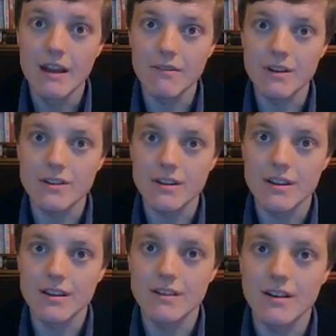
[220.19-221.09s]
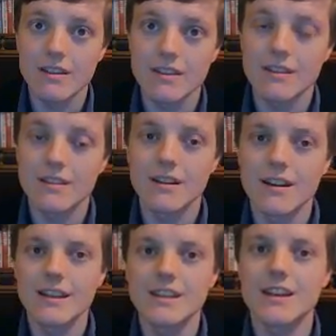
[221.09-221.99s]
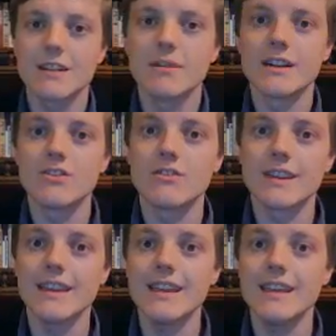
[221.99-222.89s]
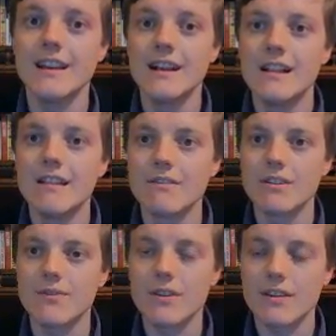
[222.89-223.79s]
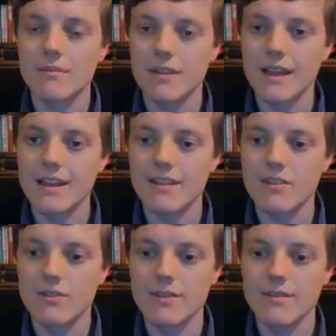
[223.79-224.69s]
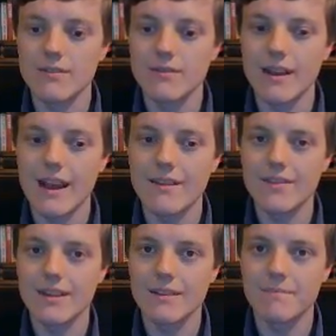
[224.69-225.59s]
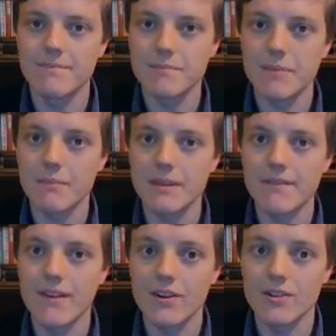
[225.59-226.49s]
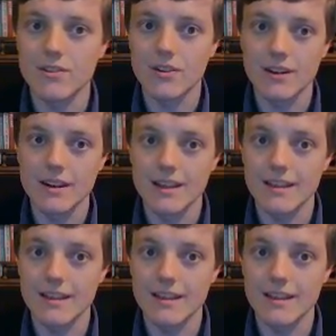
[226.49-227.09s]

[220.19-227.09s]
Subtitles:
which initiated by John Key, which first plans to have a public vote on